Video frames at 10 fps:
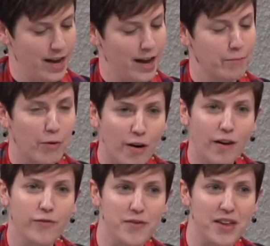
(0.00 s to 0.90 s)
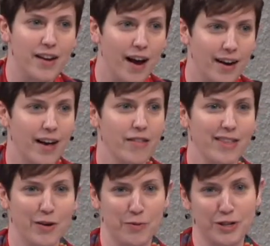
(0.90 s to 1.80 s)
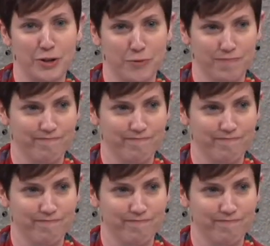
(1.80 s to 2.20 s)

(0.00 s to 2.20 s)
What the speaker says: And more often than not, I think we do.